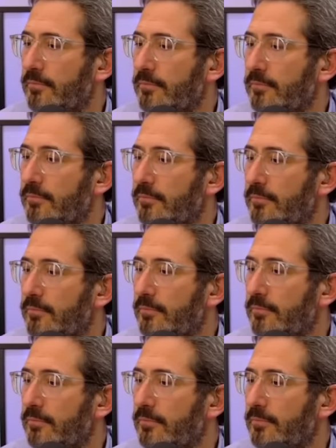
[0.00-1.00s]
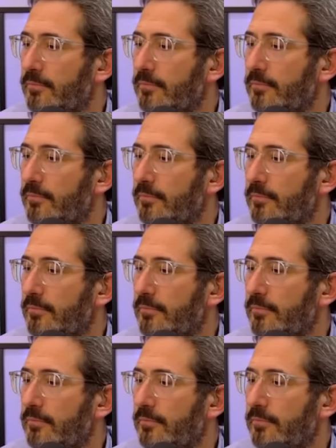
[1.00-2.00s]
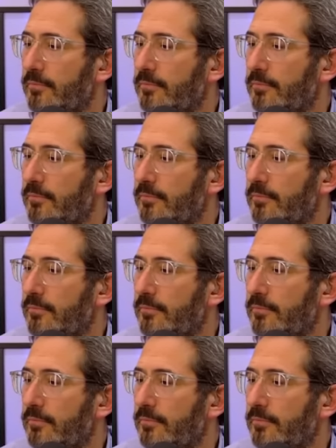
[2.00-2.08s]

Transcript: This person isn't speaking.